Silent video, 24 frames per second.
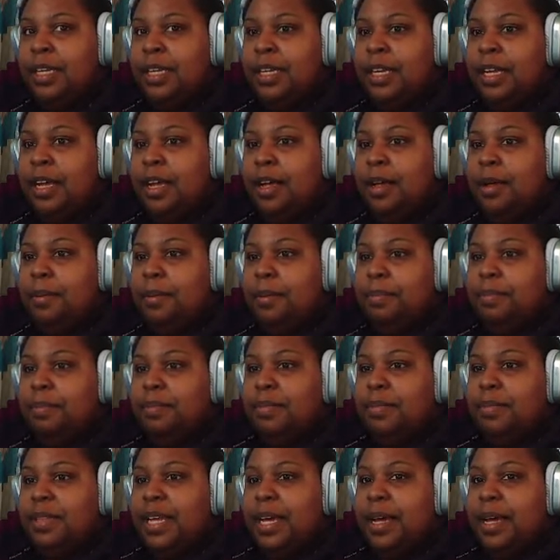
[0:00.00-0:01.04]
Help
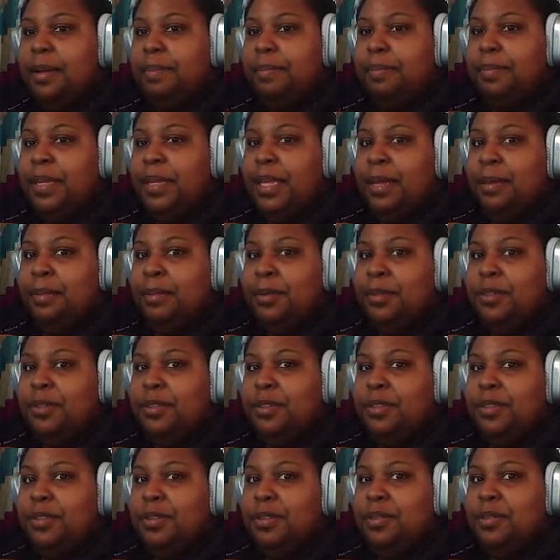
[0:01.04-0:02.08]
them be able
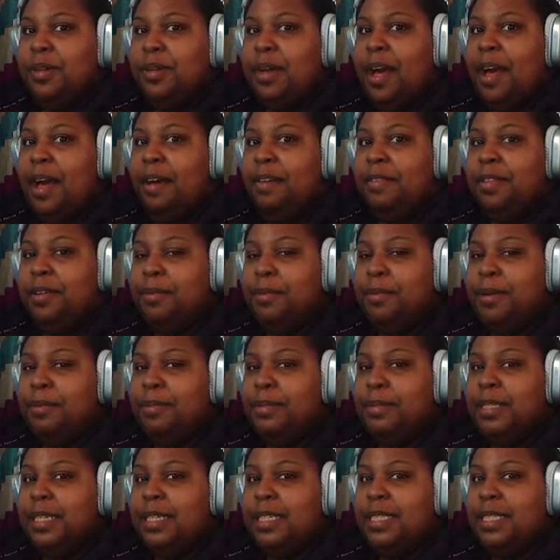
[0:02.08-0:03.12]
to have their
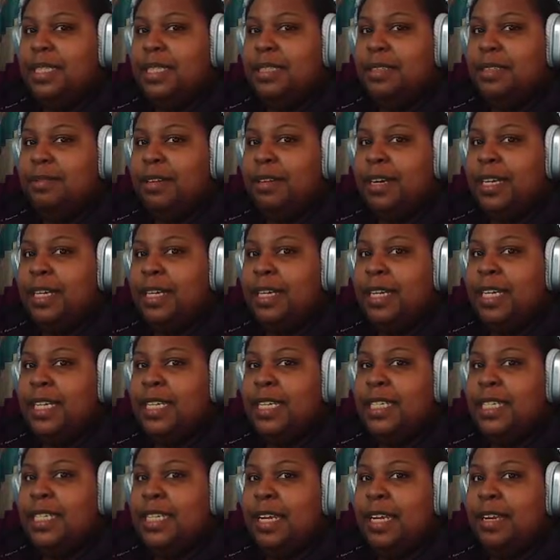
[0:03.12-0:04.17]
websites
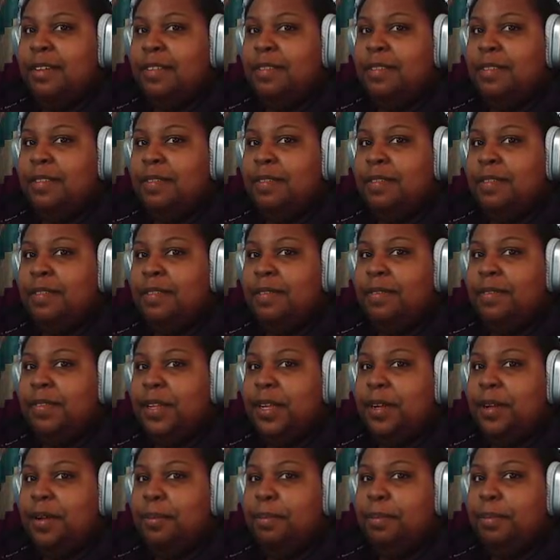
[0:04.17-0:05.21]
recognized and
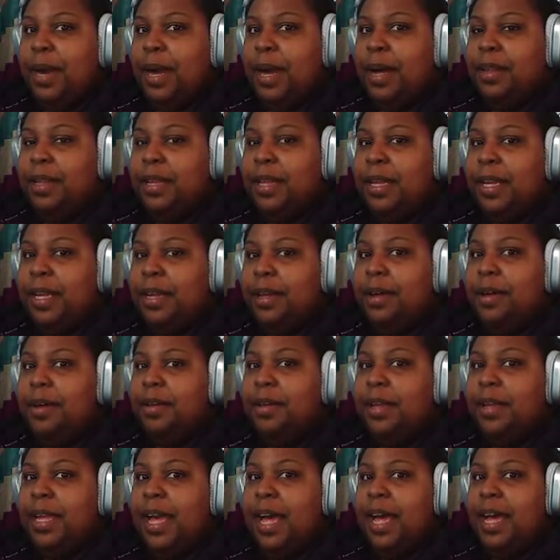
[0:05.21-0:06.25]
feel proud like, oh
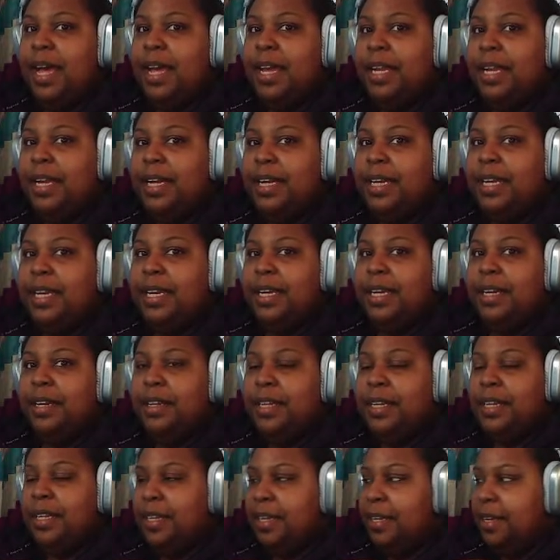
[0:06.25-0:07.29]
yeah, here you go.
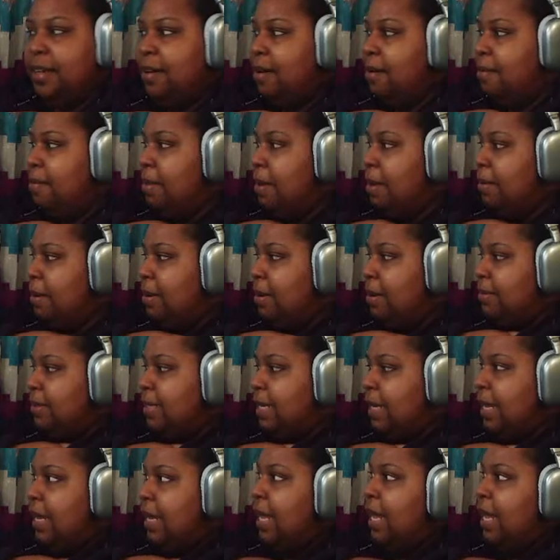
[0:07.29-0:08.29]
You can go on my website